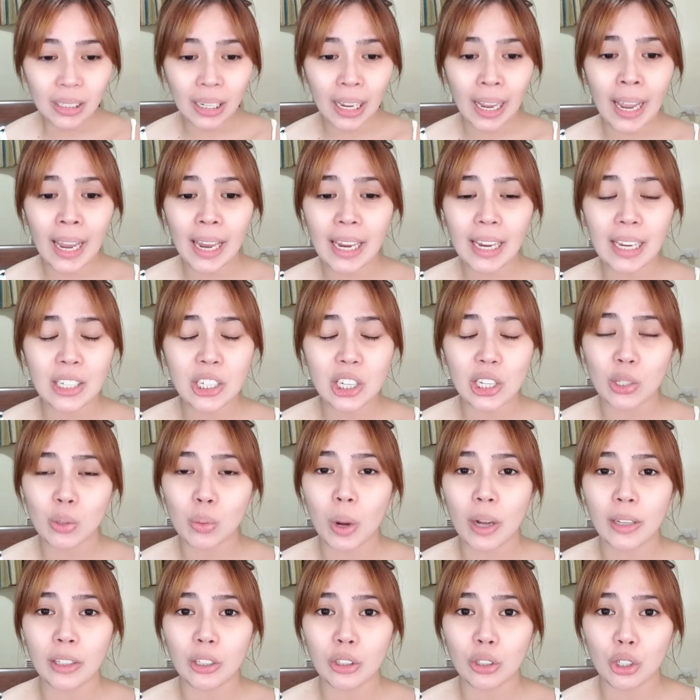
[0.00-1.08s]
I just
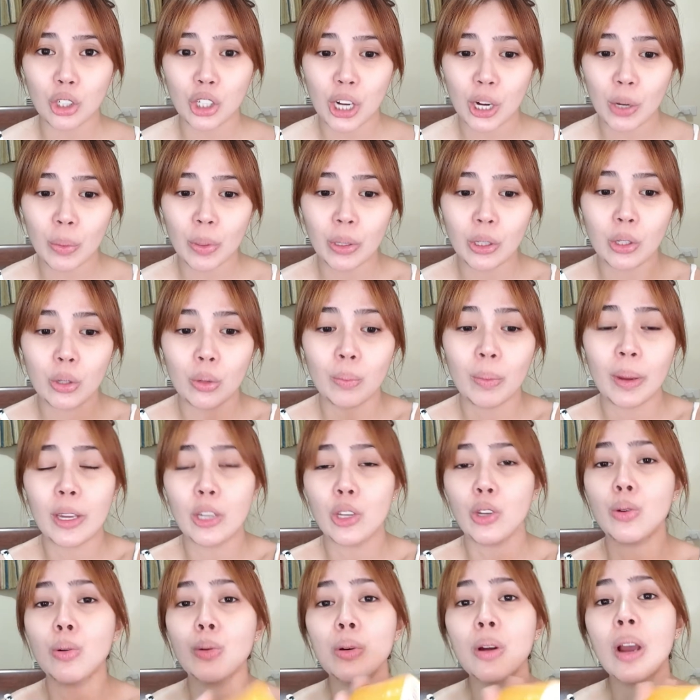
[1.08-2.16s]
wanted to share with you my
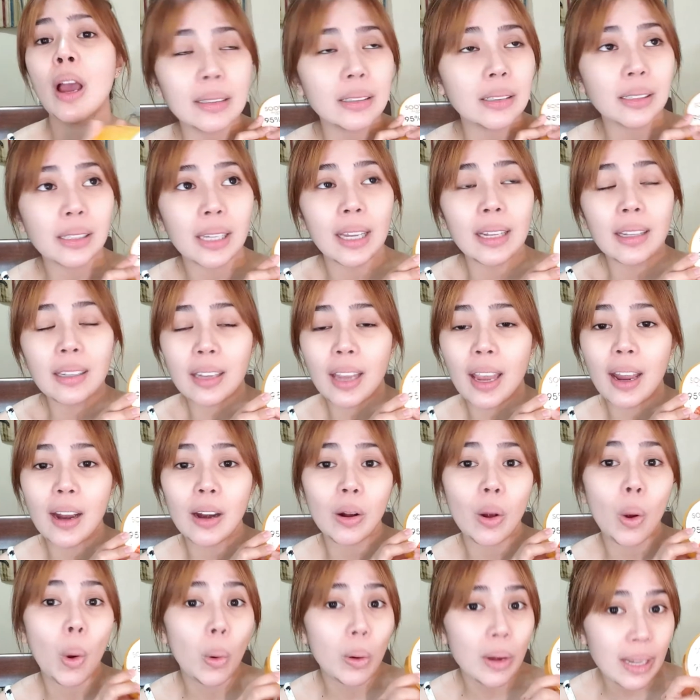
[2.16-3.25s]
new
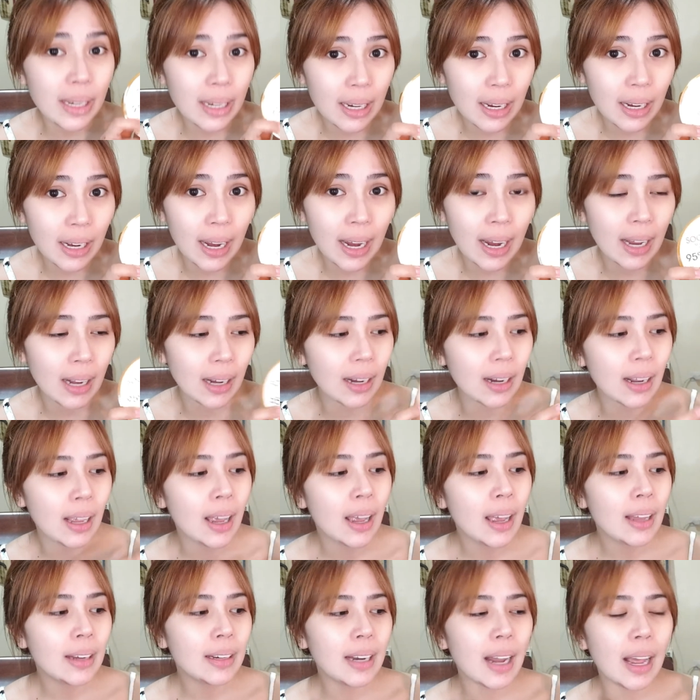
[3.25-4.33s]
skincare holy grail
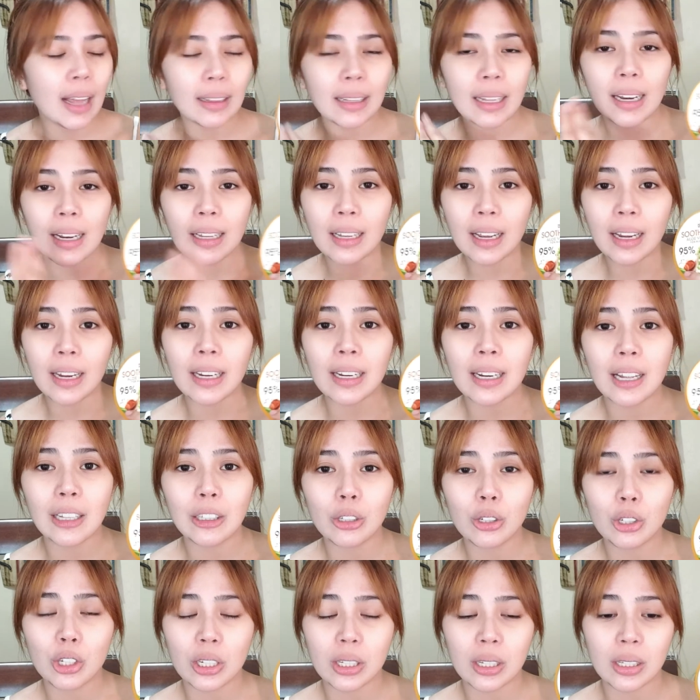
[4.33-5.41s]
na talagang in-add
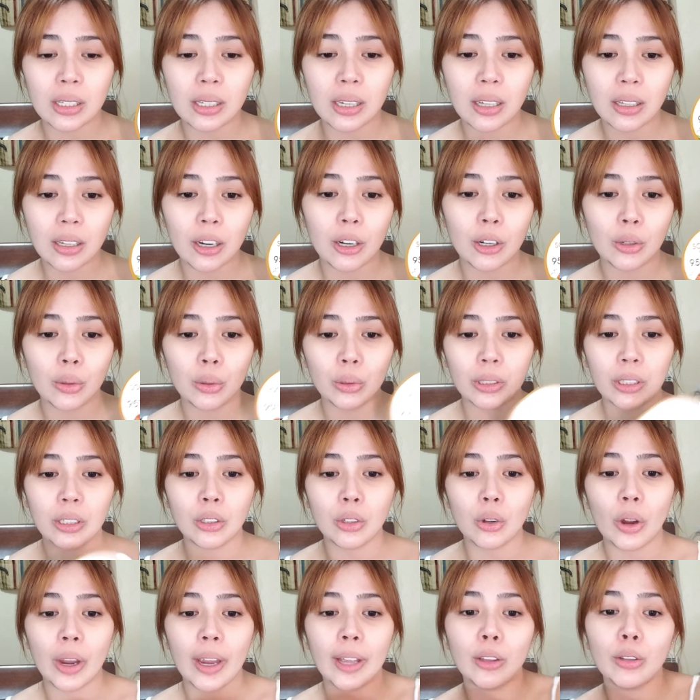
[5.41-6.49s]
ko siya sa skincare routine
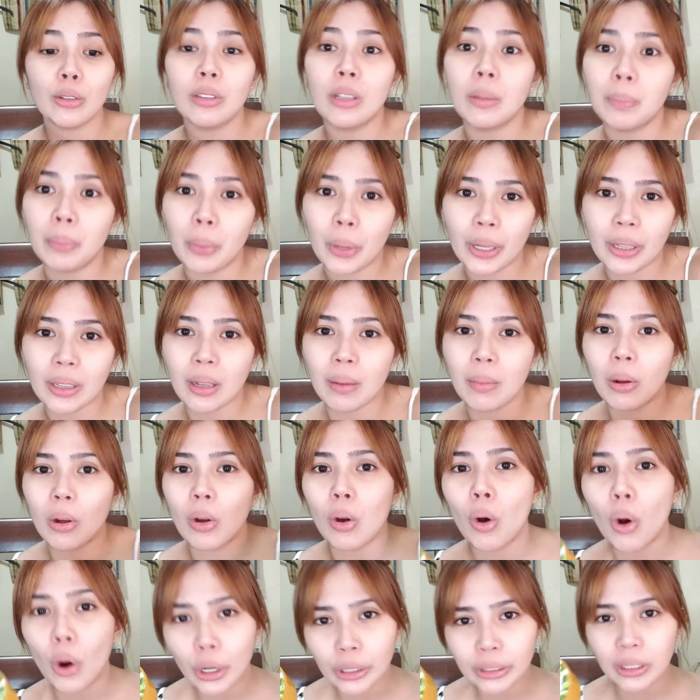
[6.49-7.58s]
ko. And to the point na
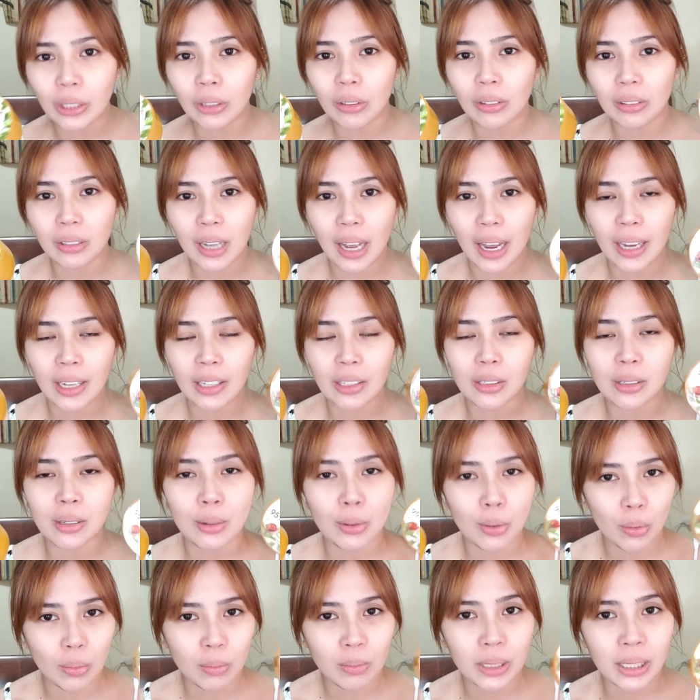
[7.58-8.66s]
mag-hoard ako, guys. You
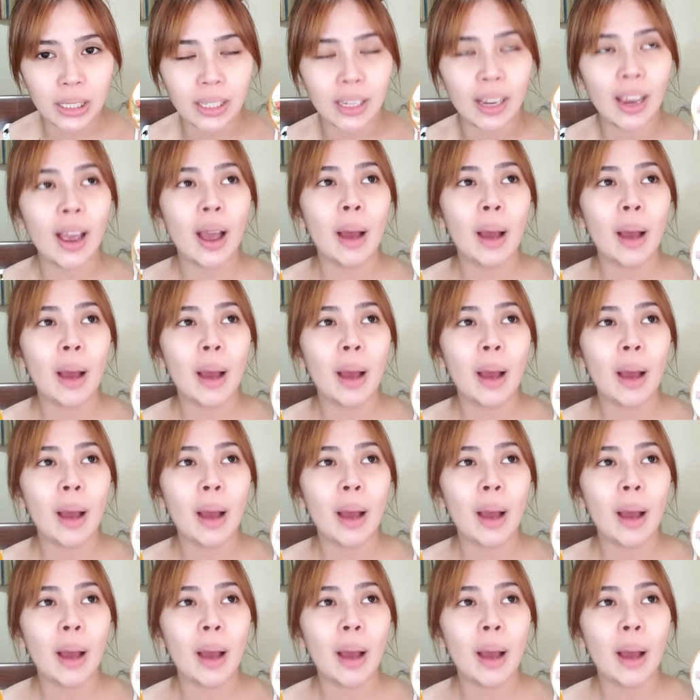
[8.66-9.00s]
know me.